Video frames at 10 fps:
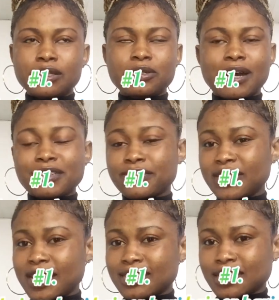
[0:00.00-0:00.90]
So as
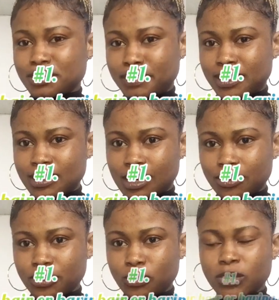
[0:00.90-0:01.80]
funny as this may
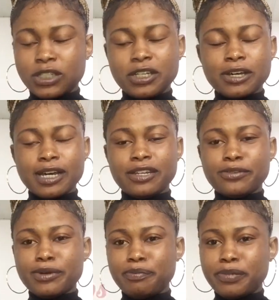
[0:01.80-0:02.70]
sound, washing your hair
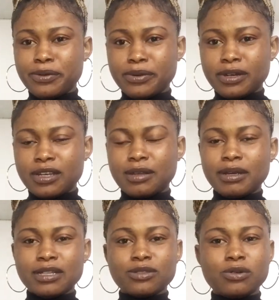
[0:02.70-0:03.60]
during period
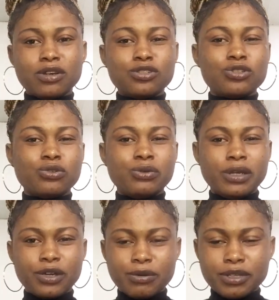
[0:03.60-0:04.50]
is going to
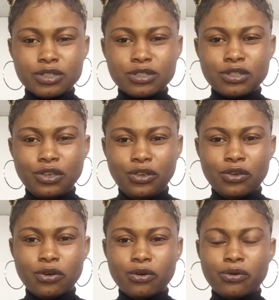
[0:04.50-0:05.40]
increase
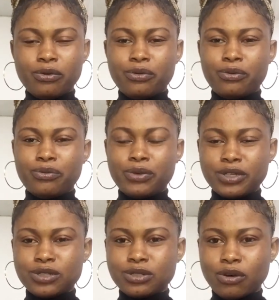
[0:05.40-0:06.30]
your
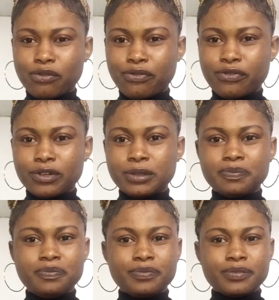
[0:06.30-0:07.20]
risk of
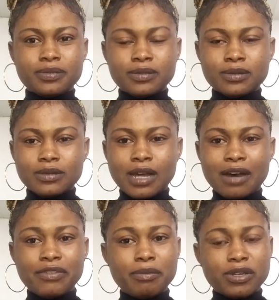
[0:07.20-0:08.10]

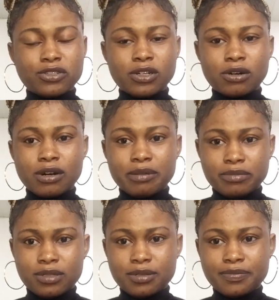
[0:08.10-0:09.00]
having menstrual
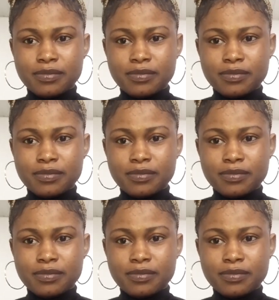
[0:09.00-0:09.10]
cramps.